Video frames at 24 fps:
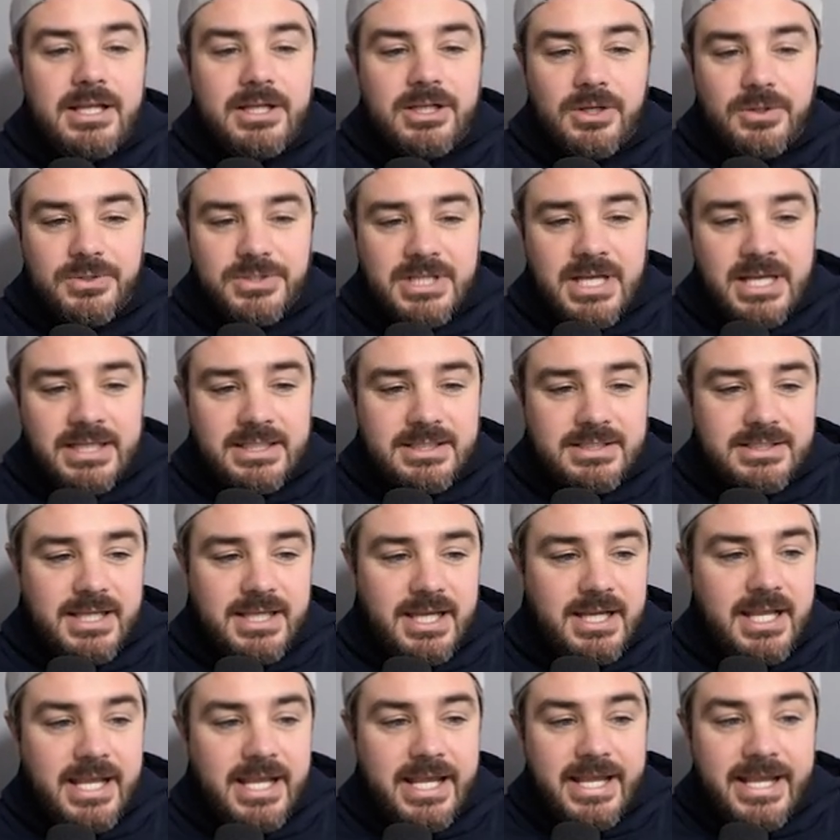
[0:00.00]
Goes on to
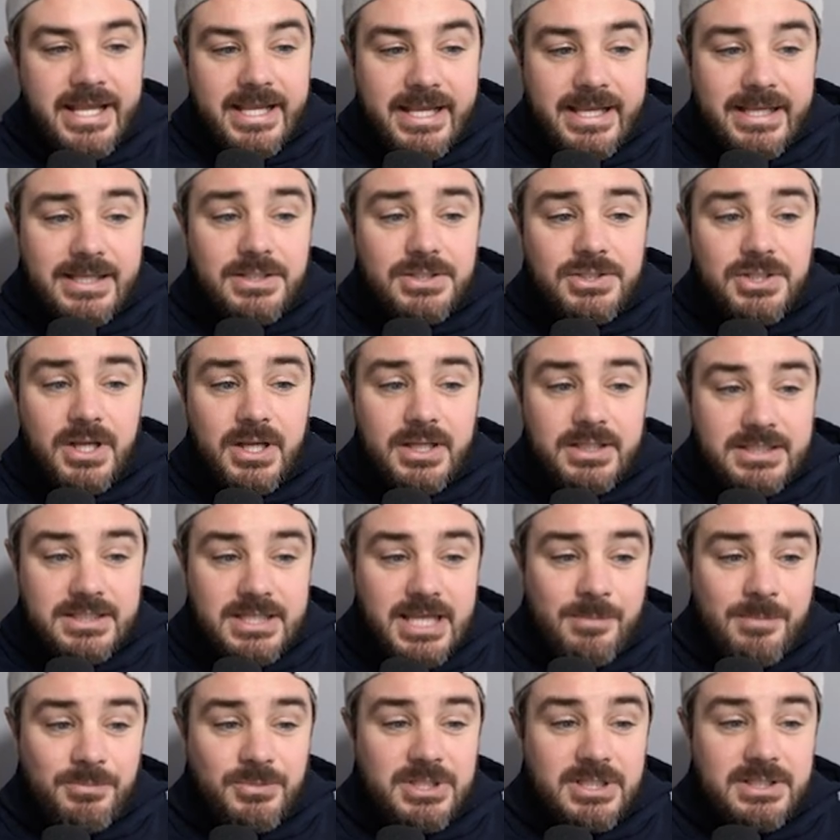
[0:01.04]
say, Hinch
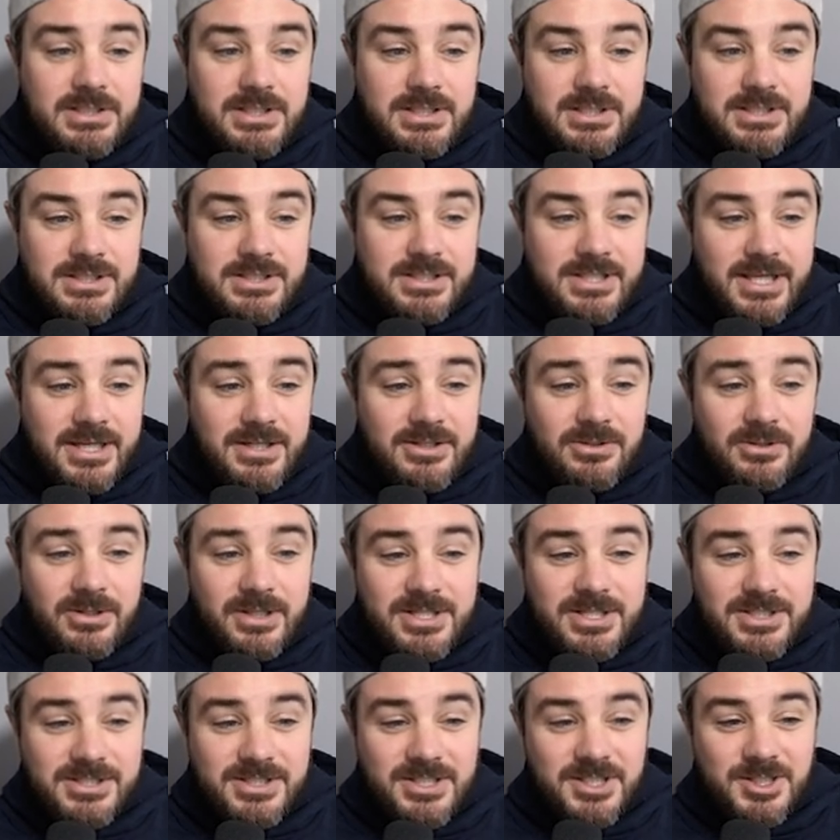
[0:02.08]
attempted to signal
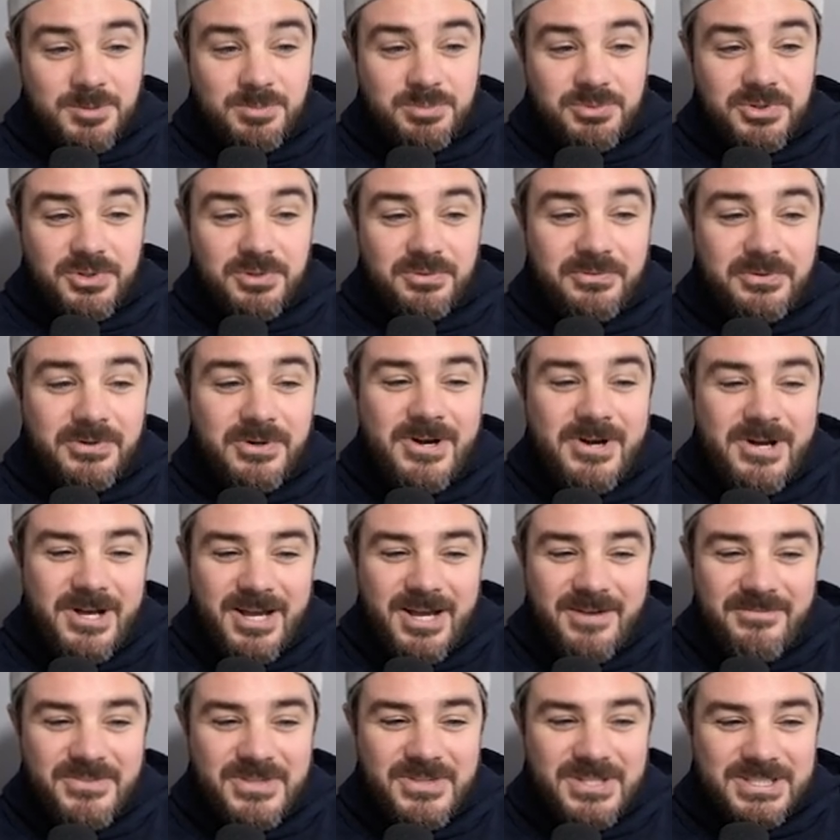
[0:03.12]
his disapproval
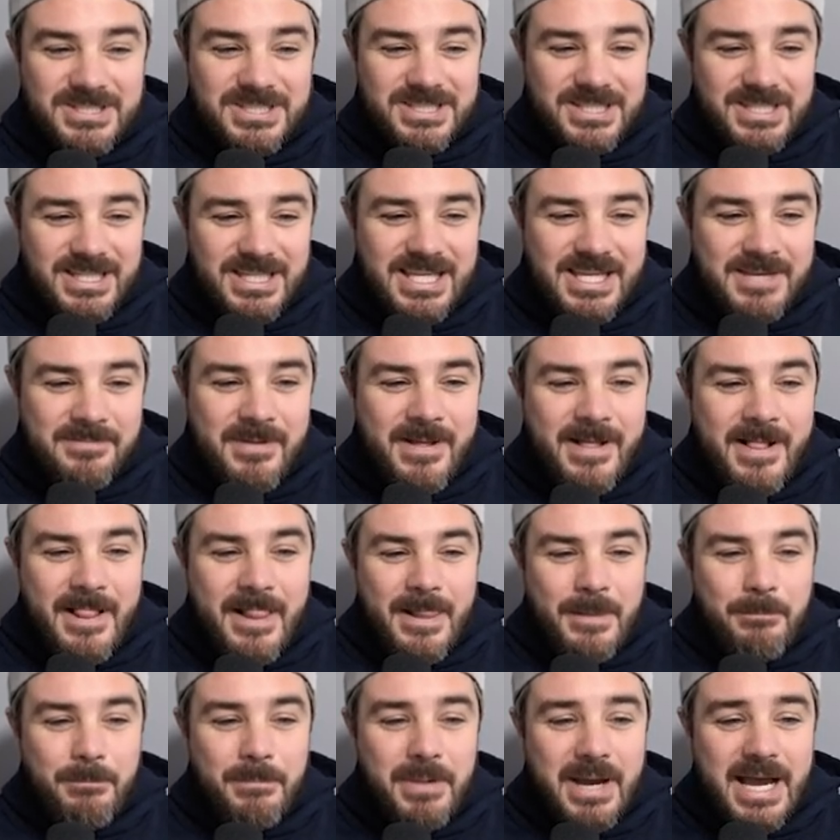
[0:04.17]
of the scheme
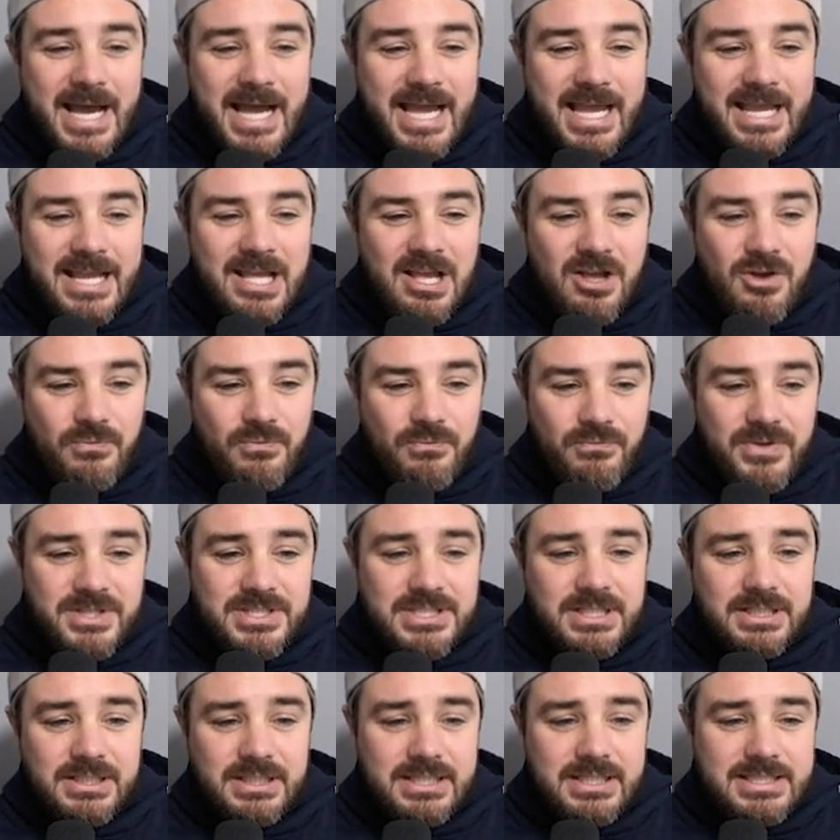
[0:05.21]
by
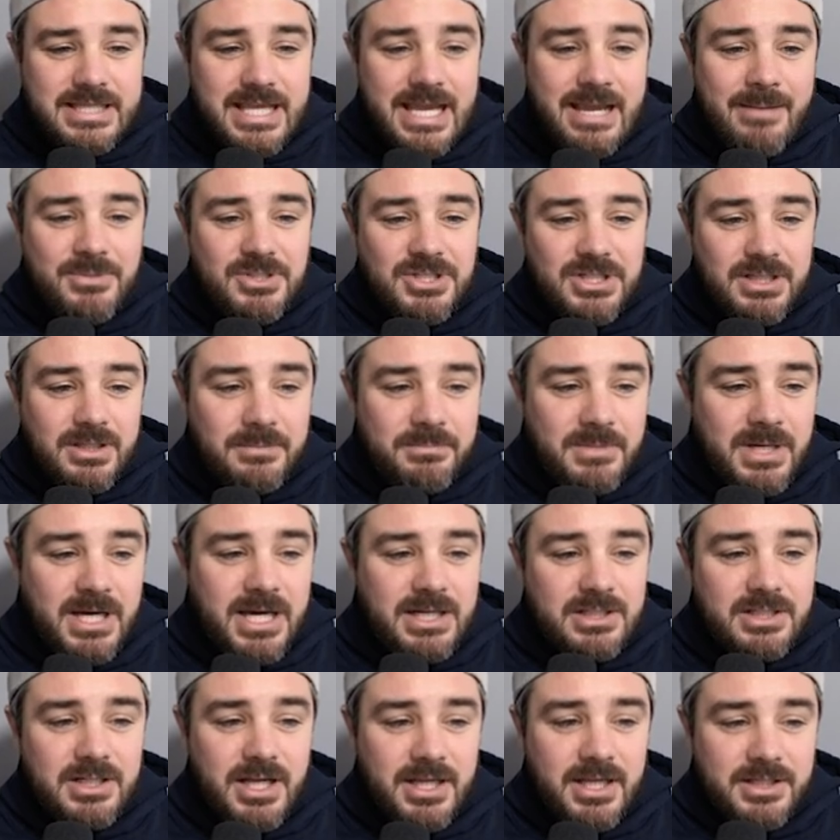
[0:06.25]
physically damaging the
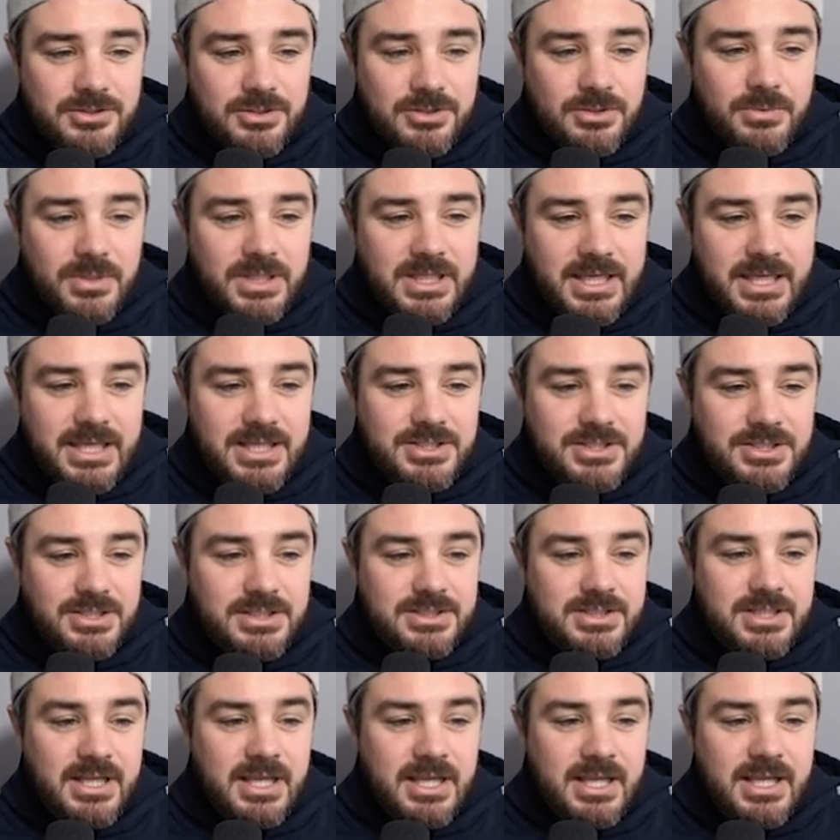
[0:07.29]
monitor on 2
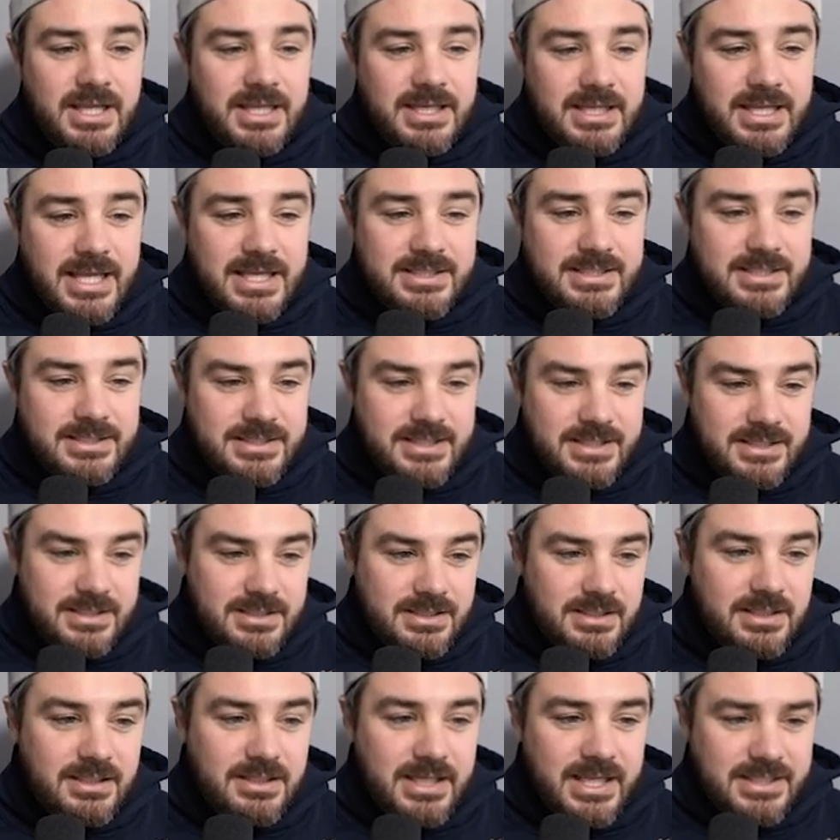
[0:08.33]
occasions,
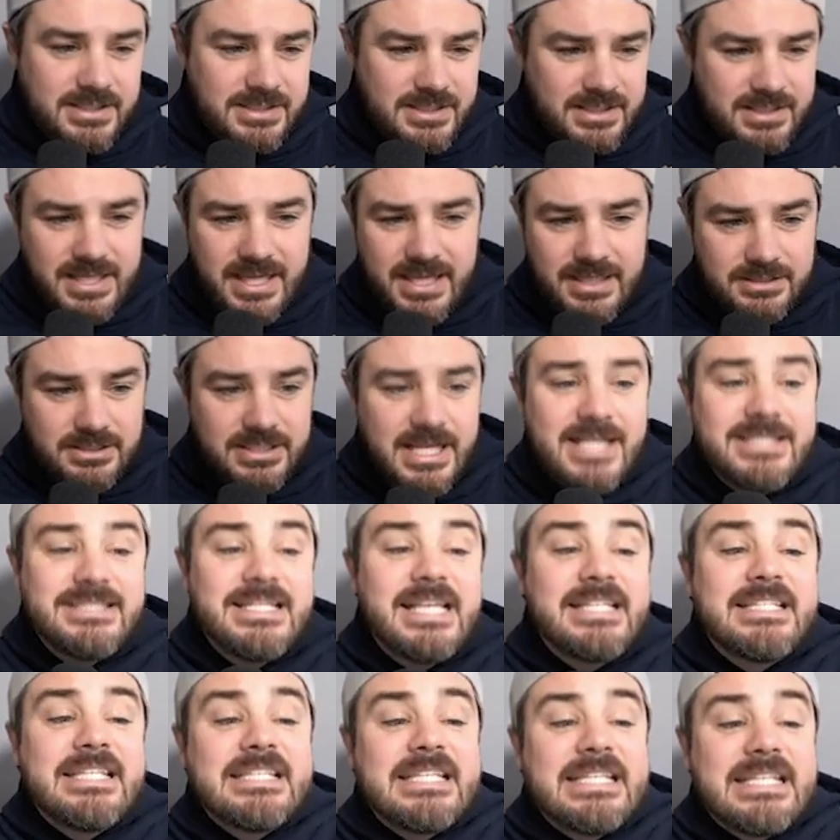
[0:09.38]
necessitating
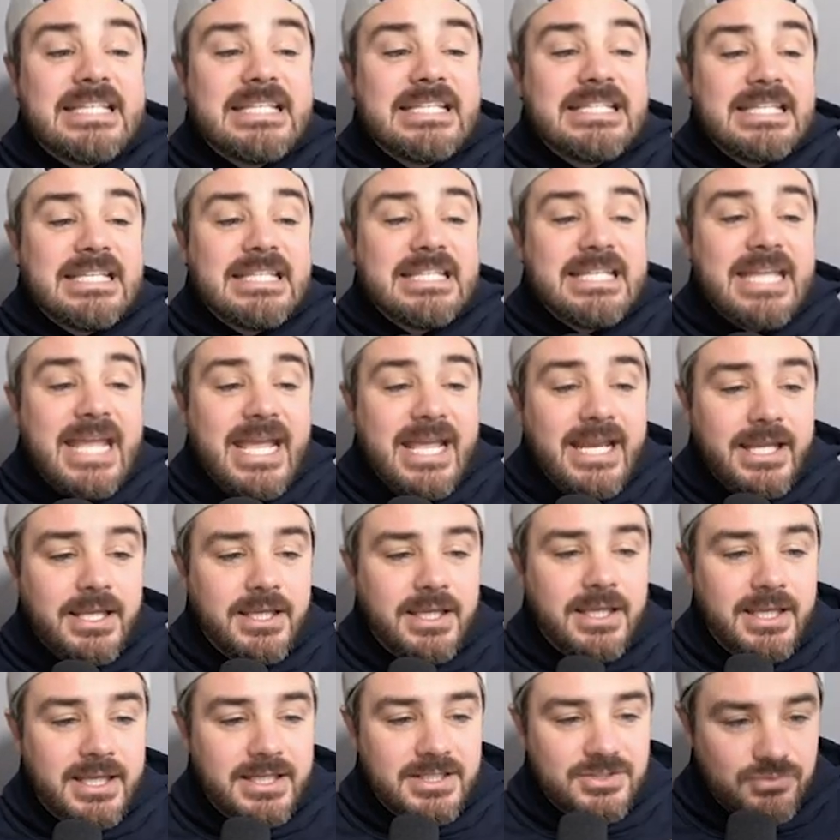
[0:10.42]

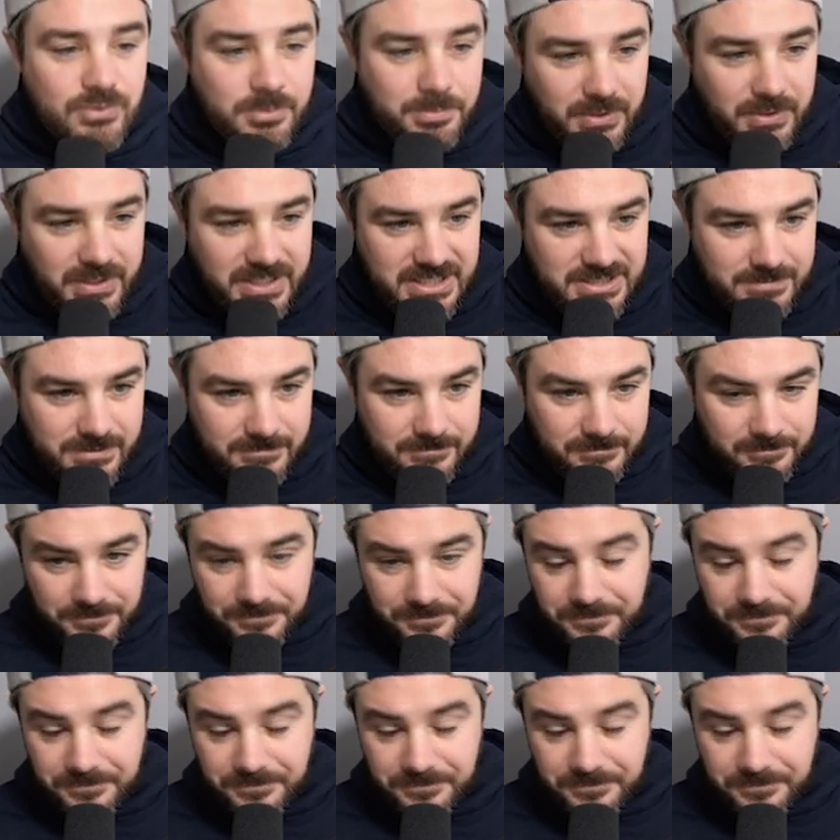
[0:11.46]
its replacement.